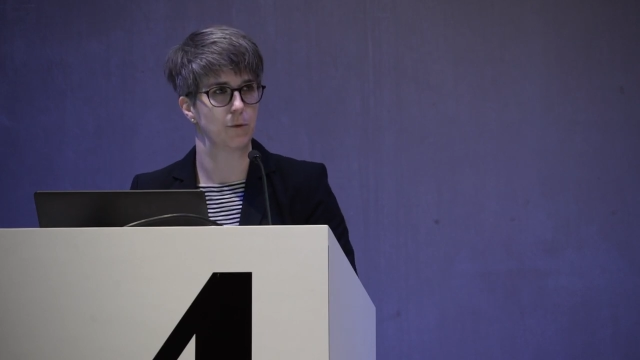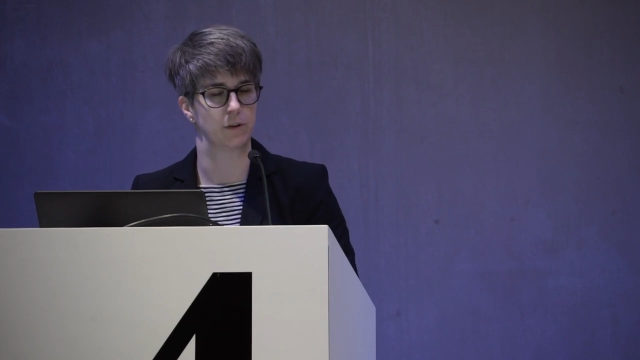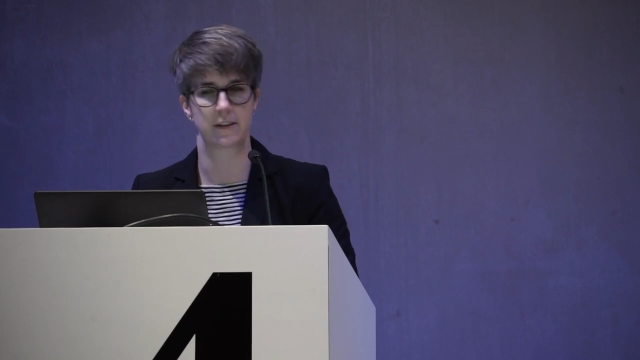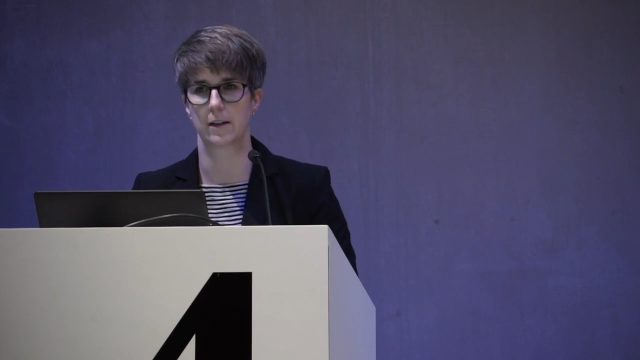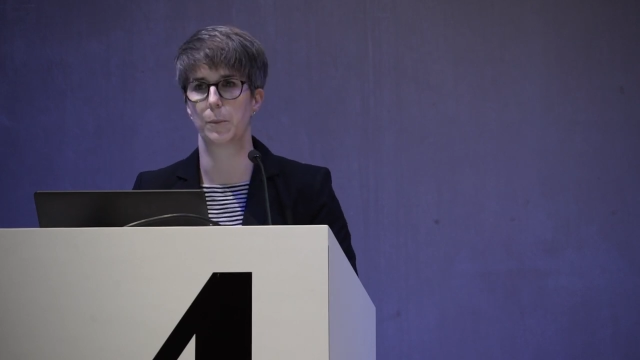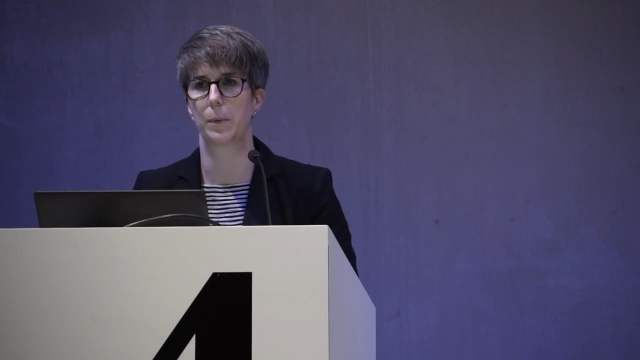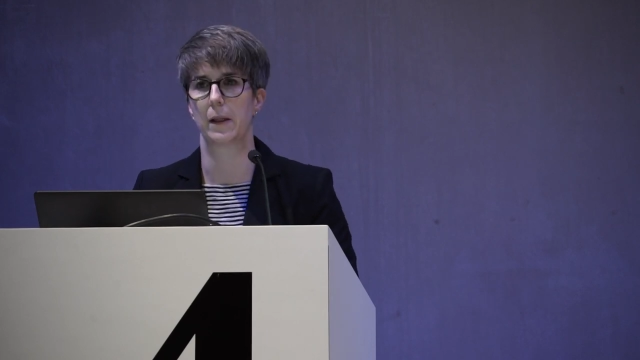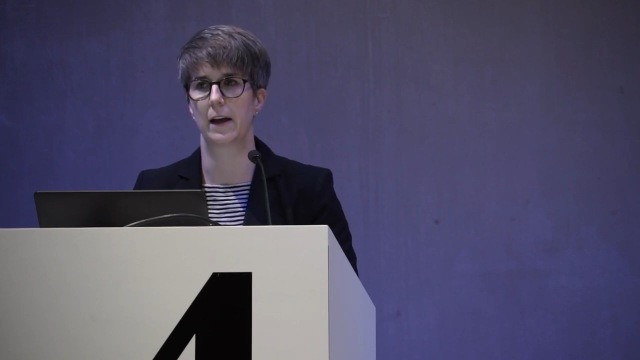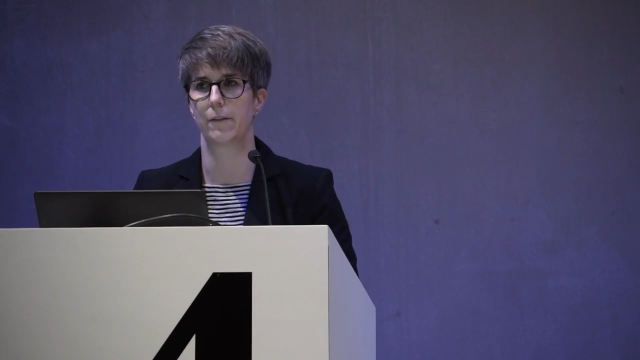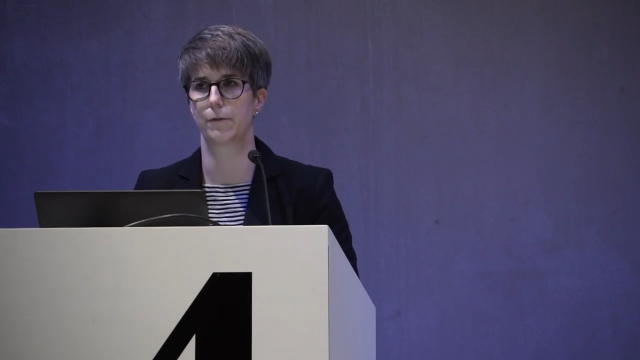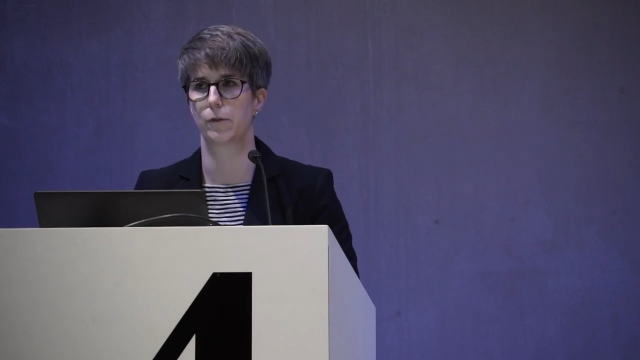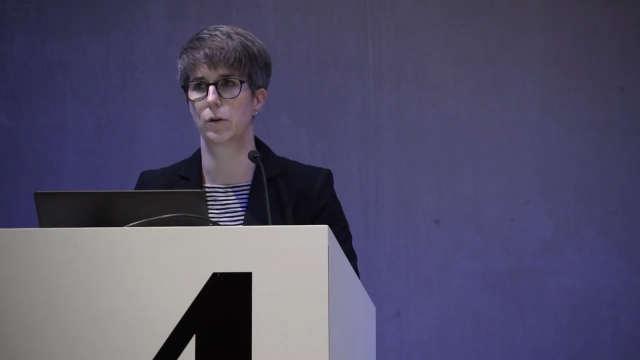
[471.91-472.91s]
With some
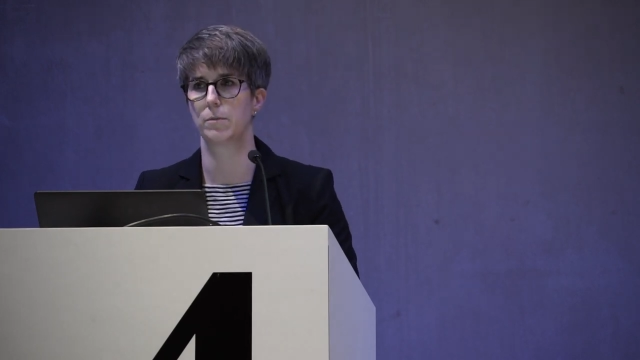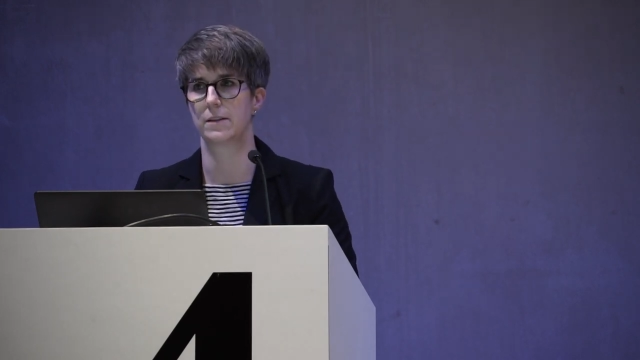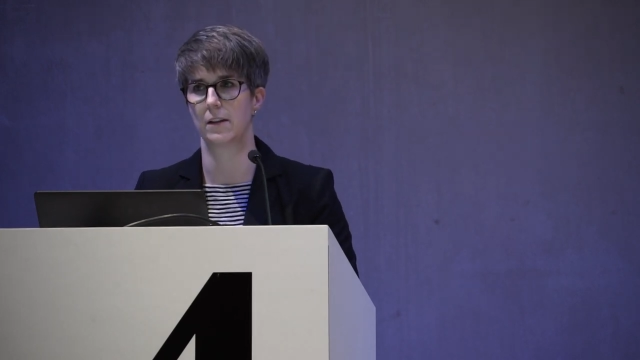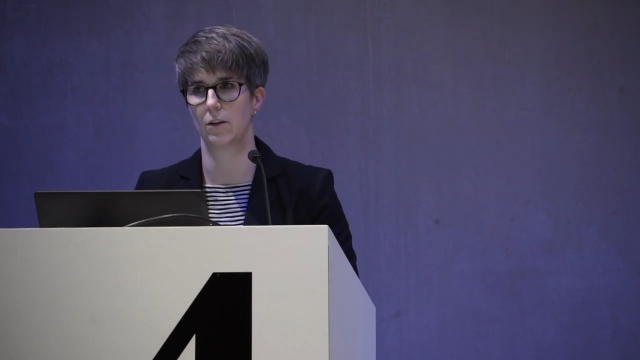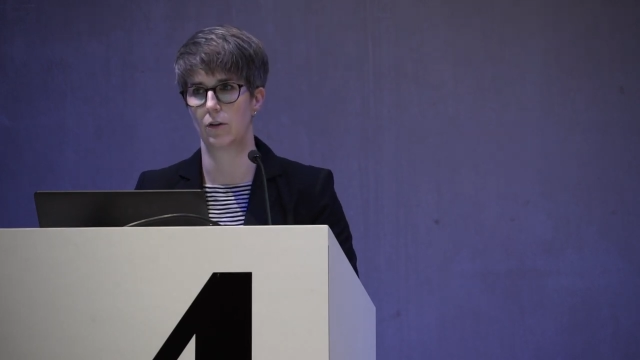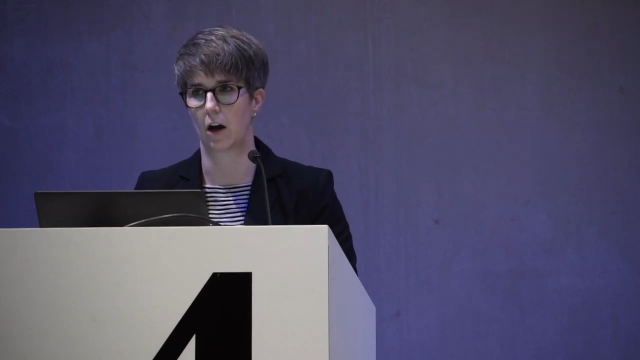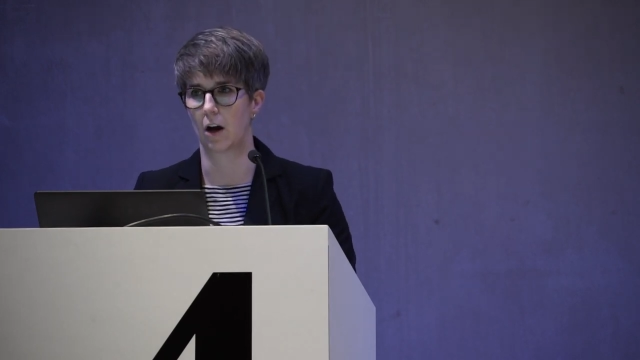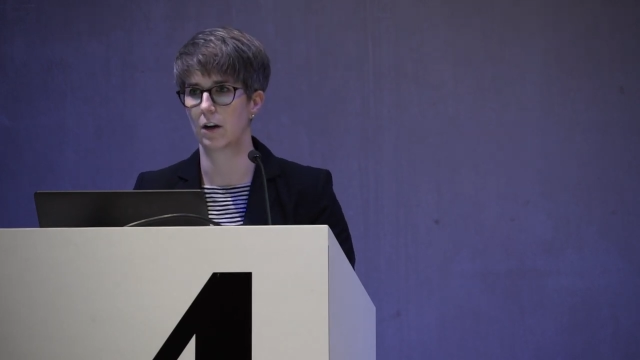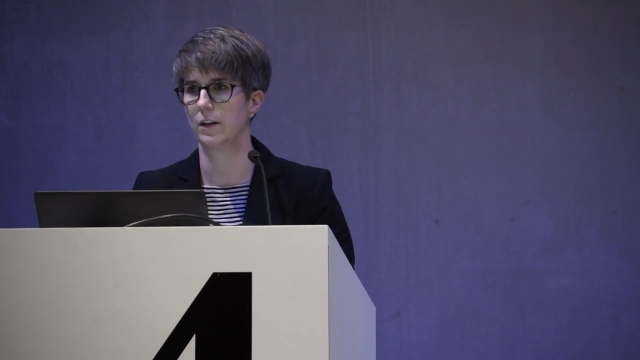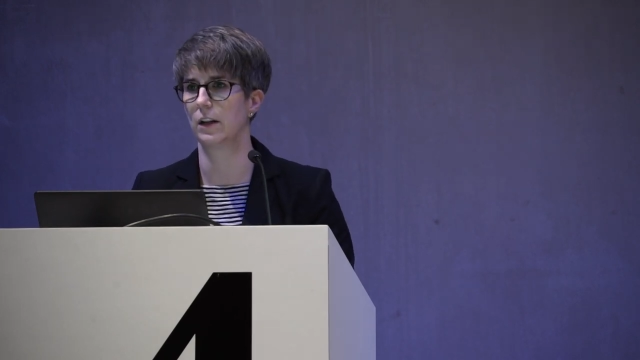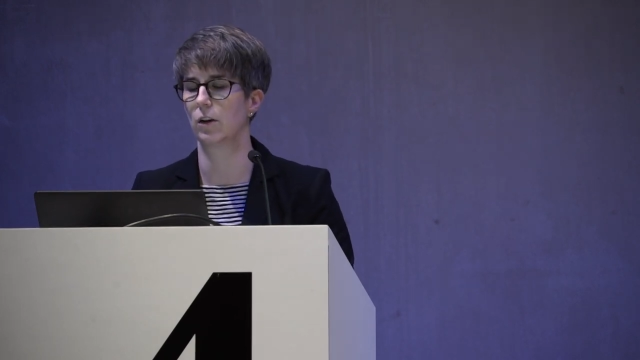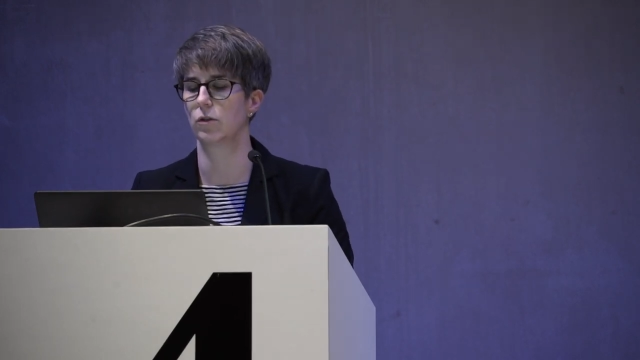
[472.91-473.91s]
platforms, there
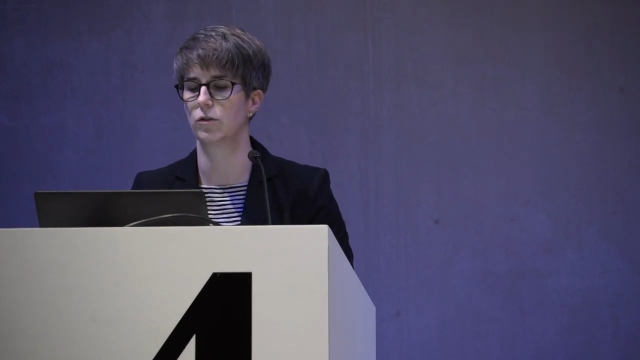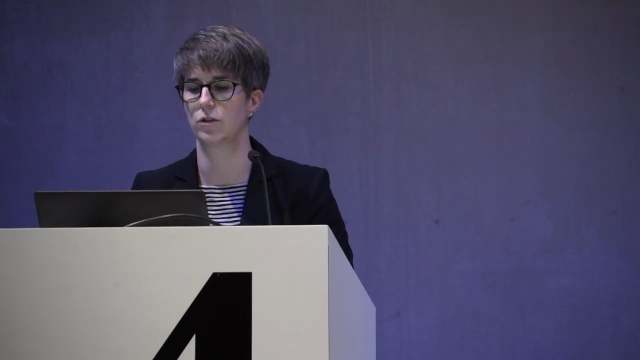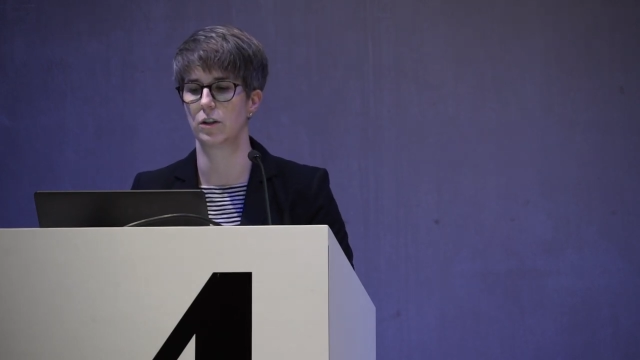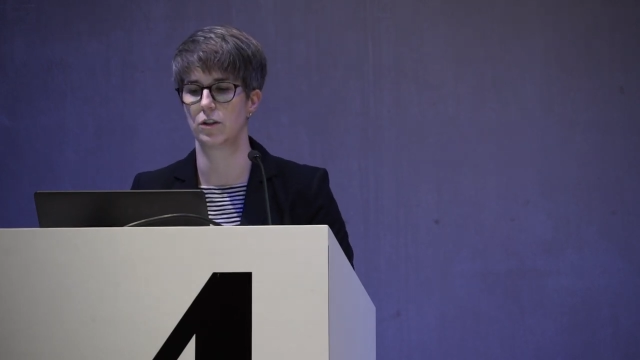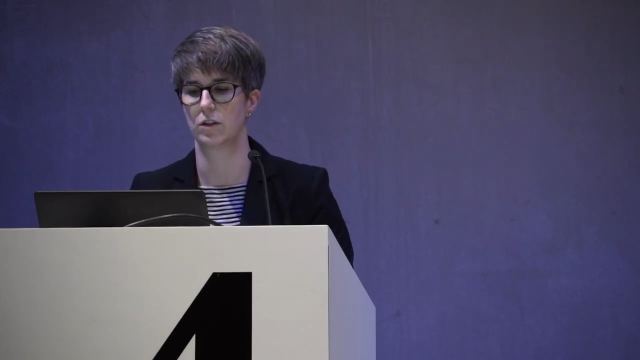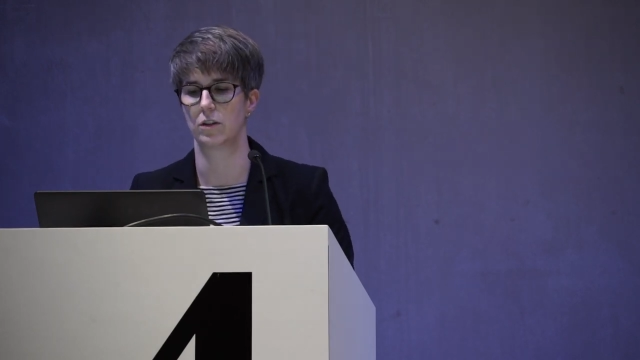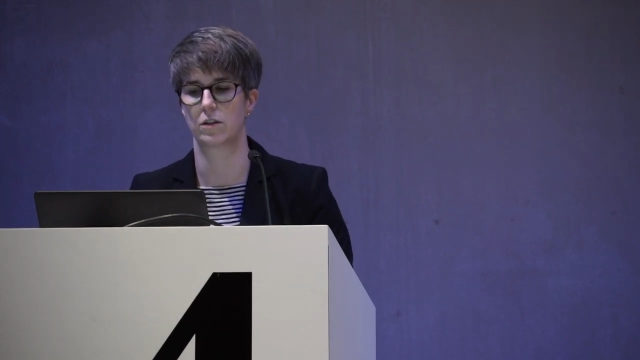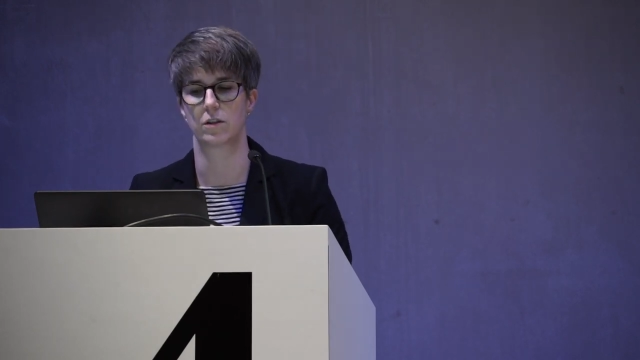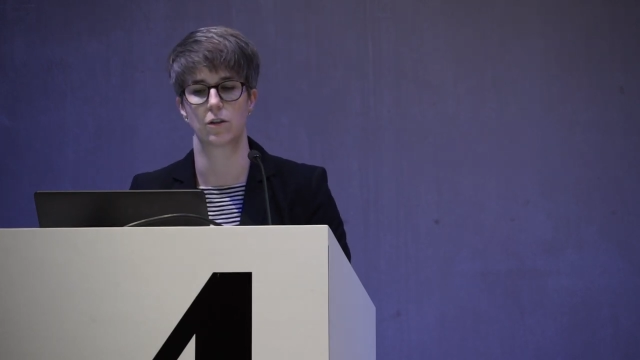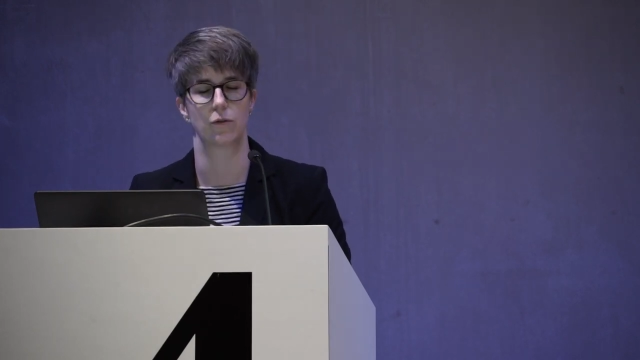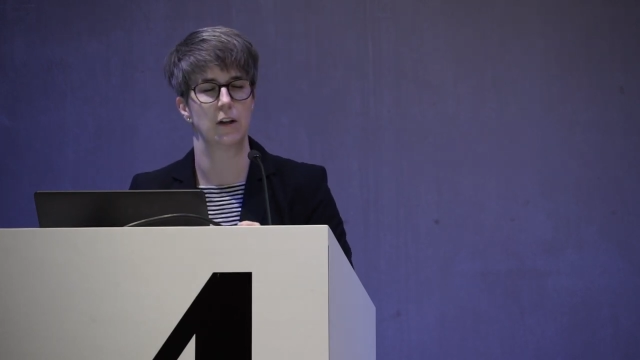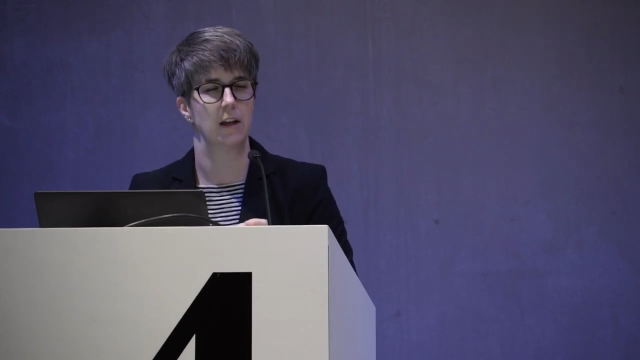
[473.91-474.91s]
are negotiations,
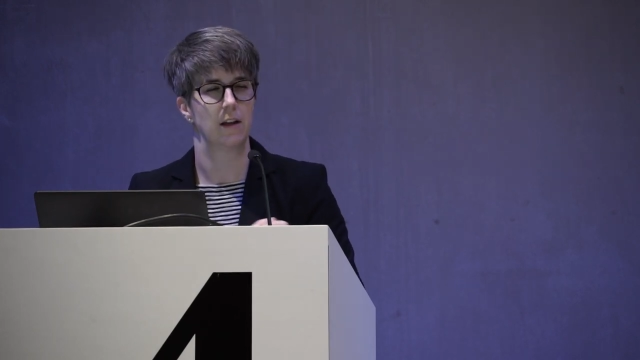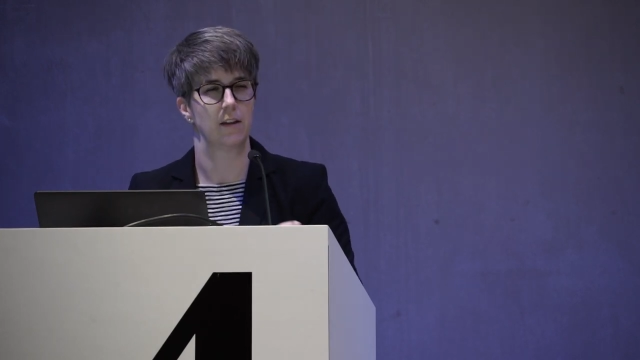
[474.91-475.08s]
so